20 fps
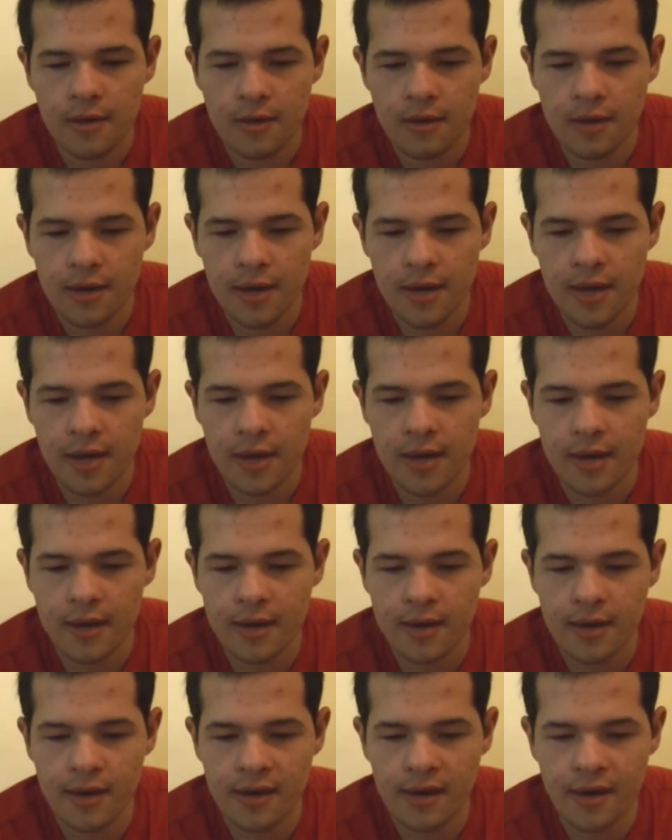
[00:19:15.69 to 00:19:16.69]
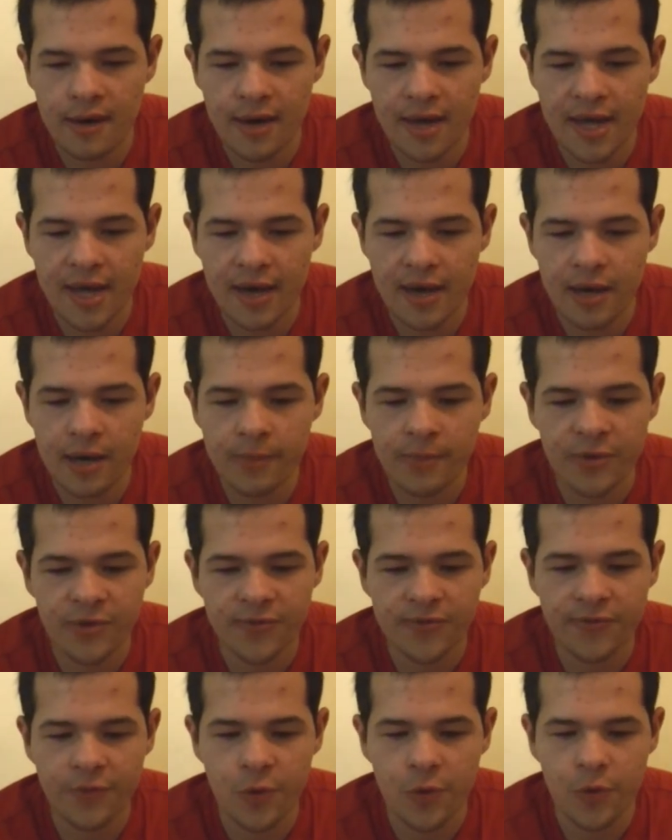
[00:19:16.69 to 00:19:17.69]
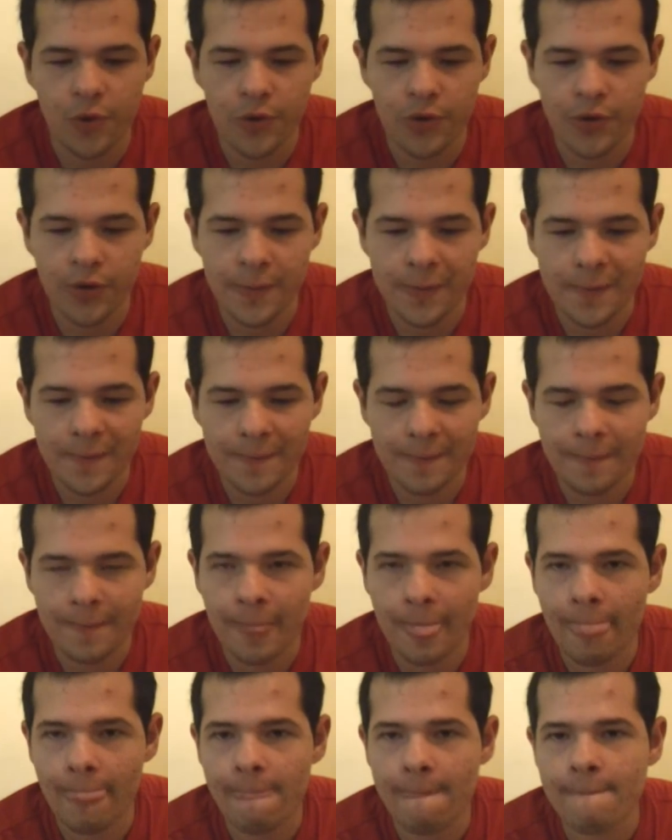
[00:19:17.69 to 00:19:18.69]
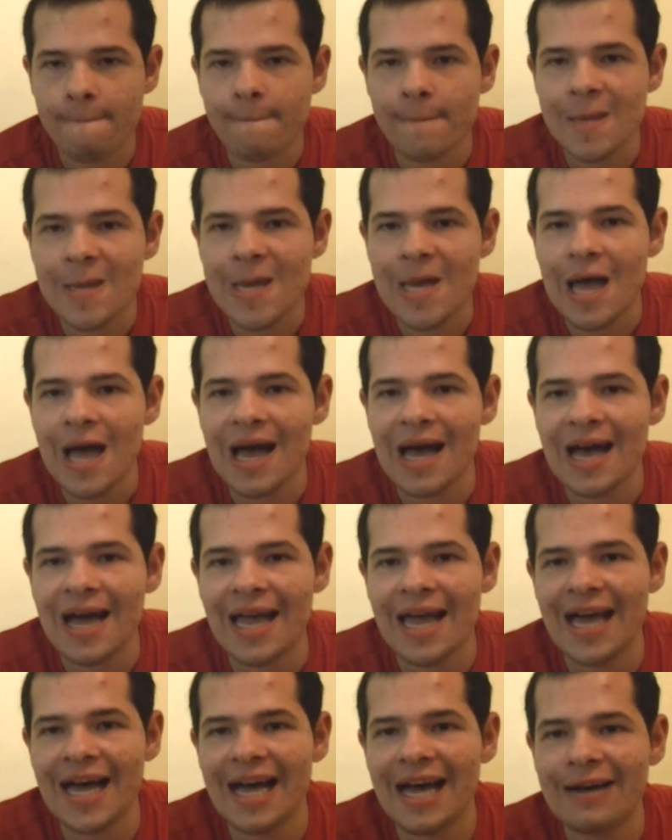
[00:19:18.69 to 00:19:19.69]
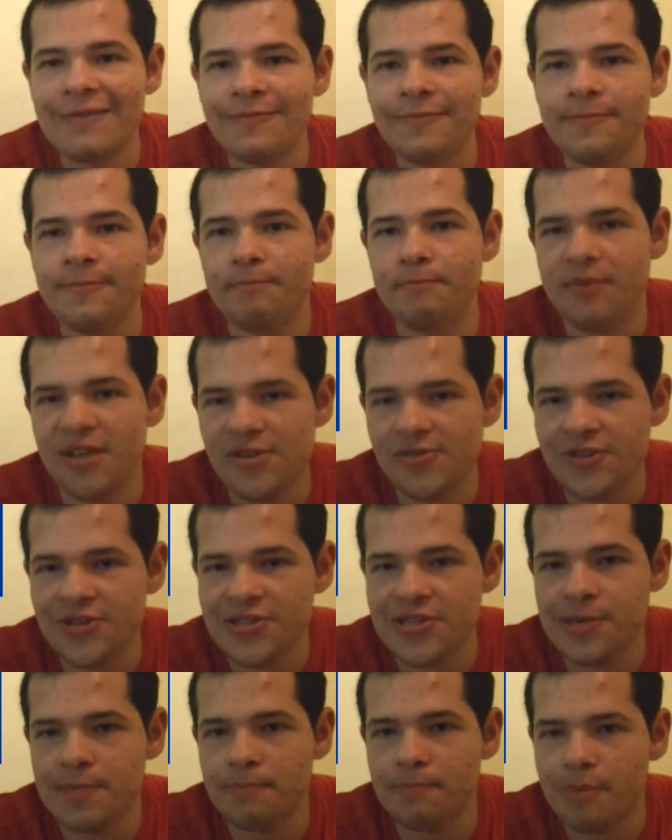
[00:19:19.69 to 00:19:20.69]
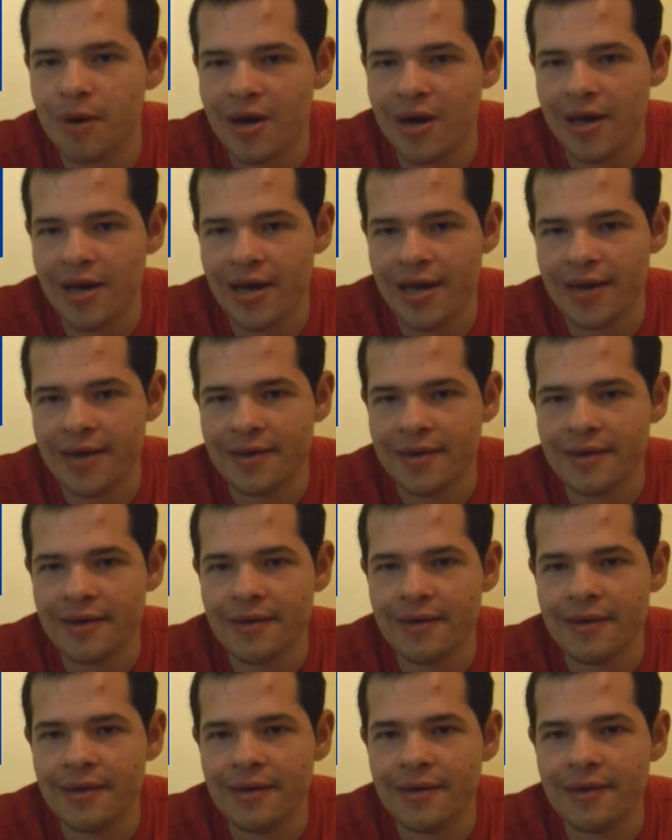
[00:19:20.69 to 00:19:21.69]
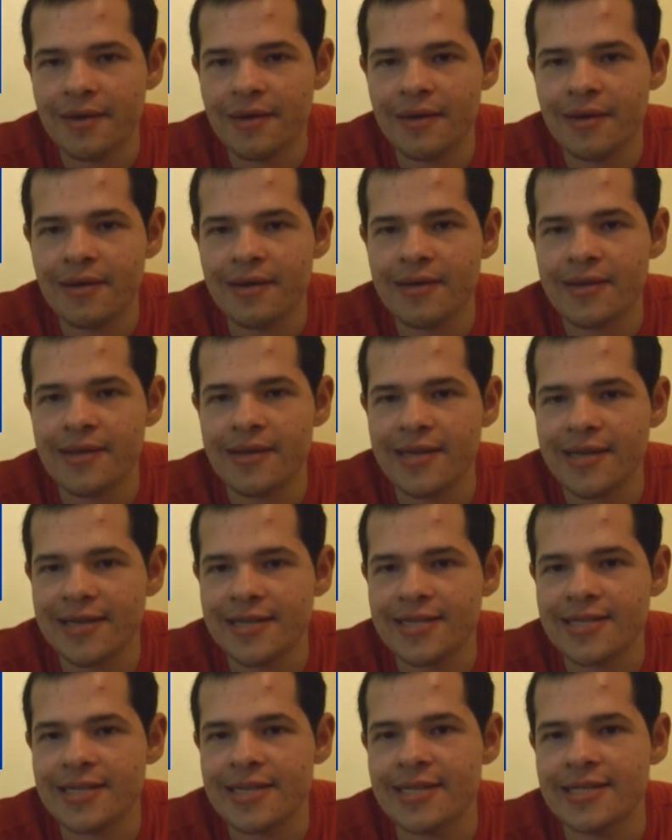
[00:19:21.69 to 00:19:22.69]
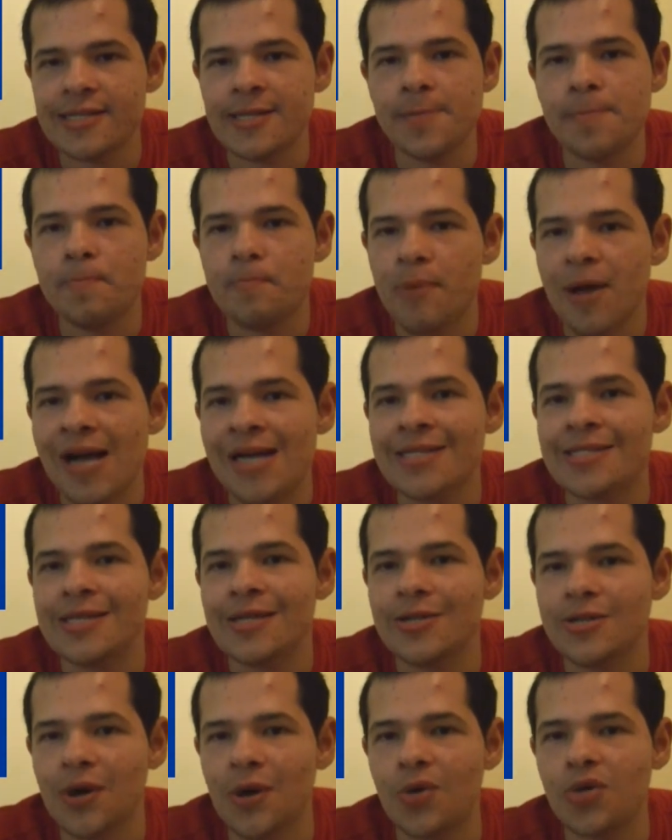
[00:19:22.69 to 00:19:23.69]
And at number 4, I have Beavis and Butthead. This is the best adult